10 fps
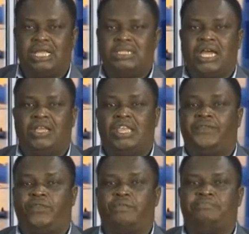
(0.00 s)
Now,
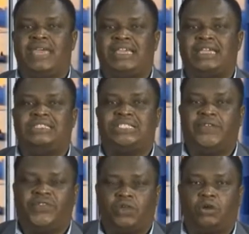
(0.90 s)
if you make it
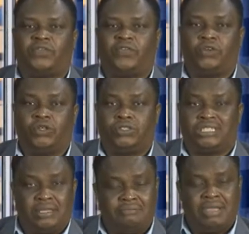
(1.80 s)
difficult for your
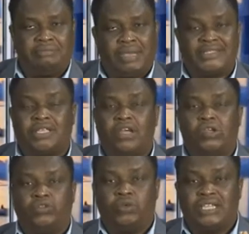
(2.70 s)
team members
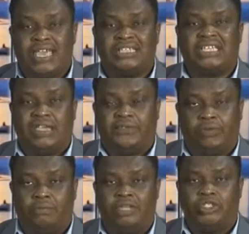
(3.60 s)
to get
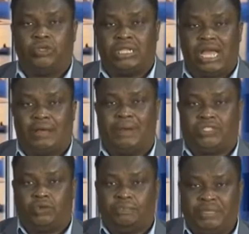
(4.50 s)
information
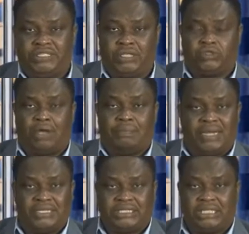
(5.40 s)
about your business or
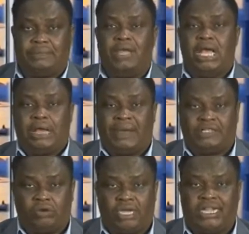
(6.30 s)
about the team, about
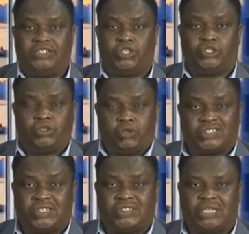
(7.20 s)
the organization or
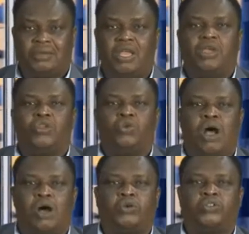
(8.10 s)
system, you
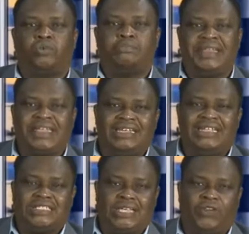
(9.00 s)
are also making
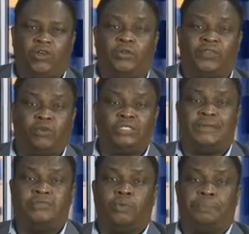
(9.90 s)
it difficult for
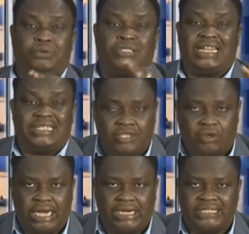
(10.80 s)
them to protect the
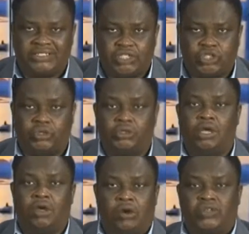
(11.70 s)
organization
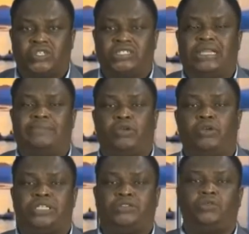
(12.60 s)
or system,
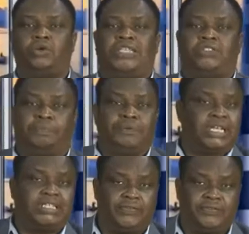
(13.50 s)
because they don't know where to
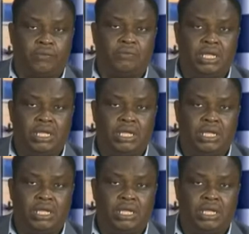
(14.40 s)
protect it from.